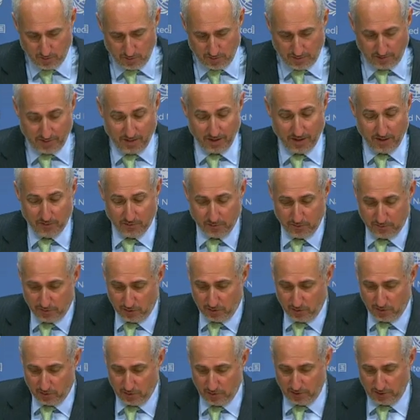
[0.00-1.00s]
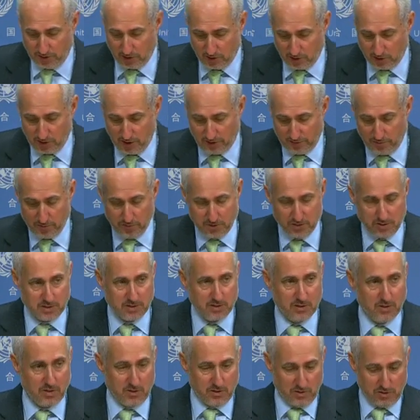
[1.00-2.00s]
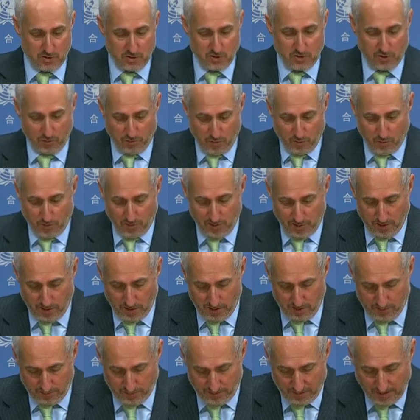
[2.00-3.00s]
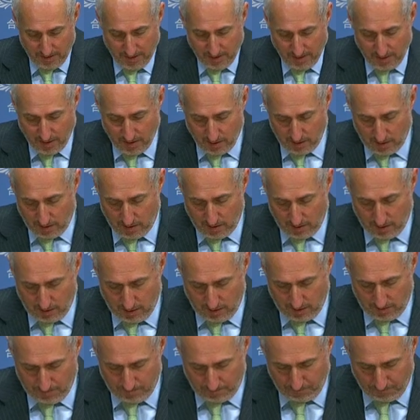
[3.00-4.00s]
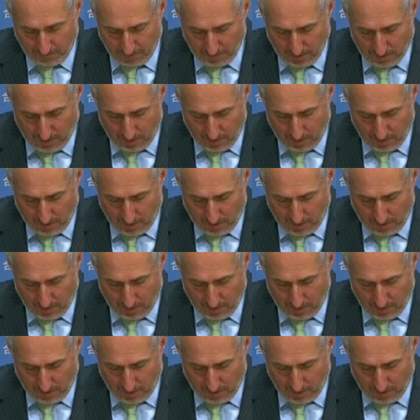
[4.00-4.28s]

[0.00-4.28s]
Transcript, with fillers: we're thankful for the Turkish government's uh, support of. Um,